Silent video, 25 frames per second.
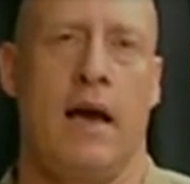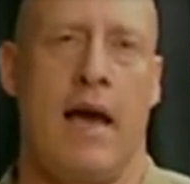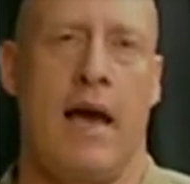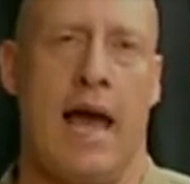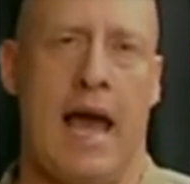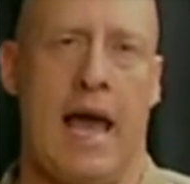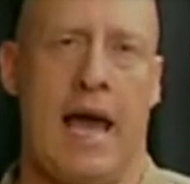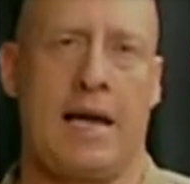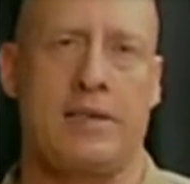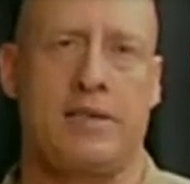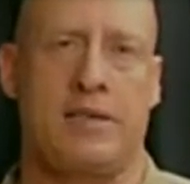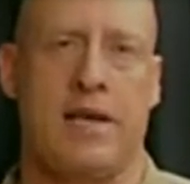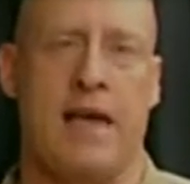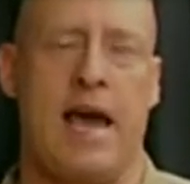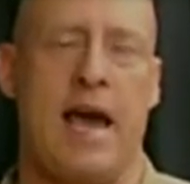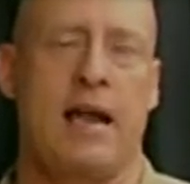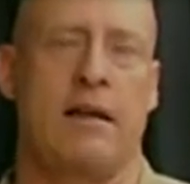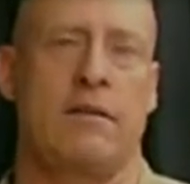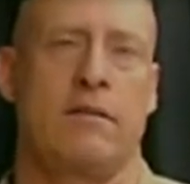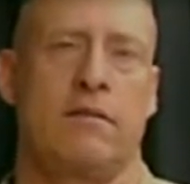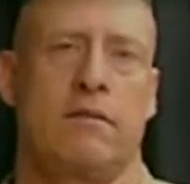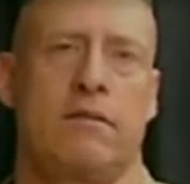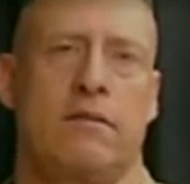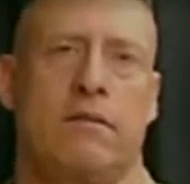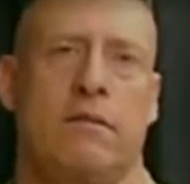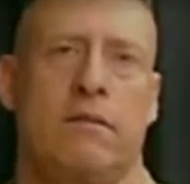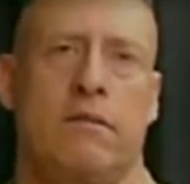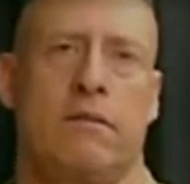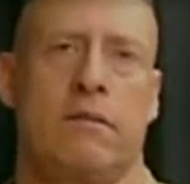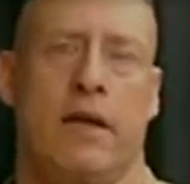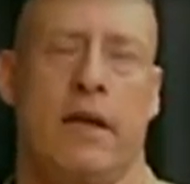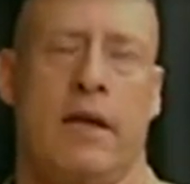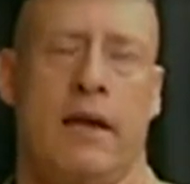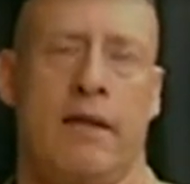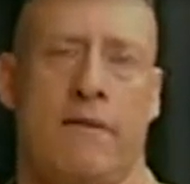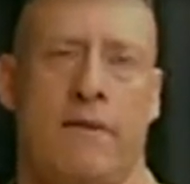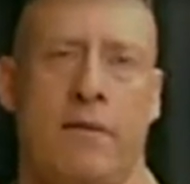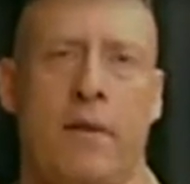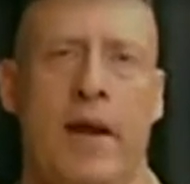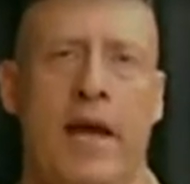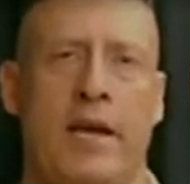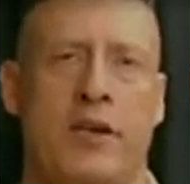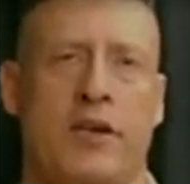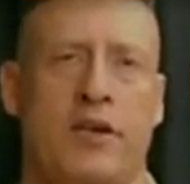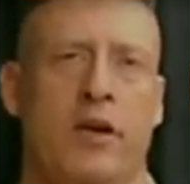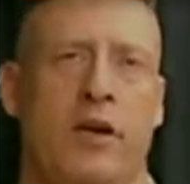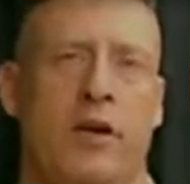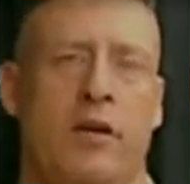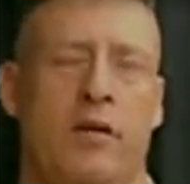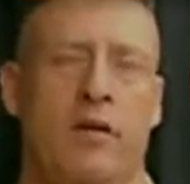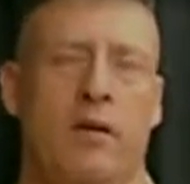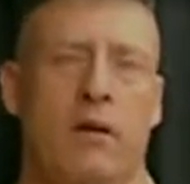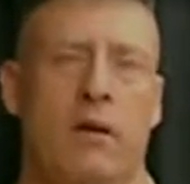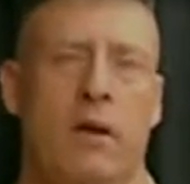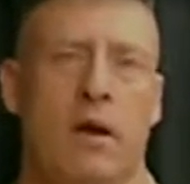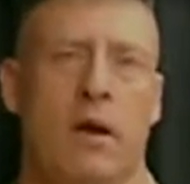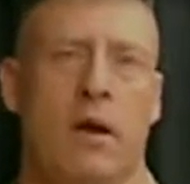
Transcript: As that information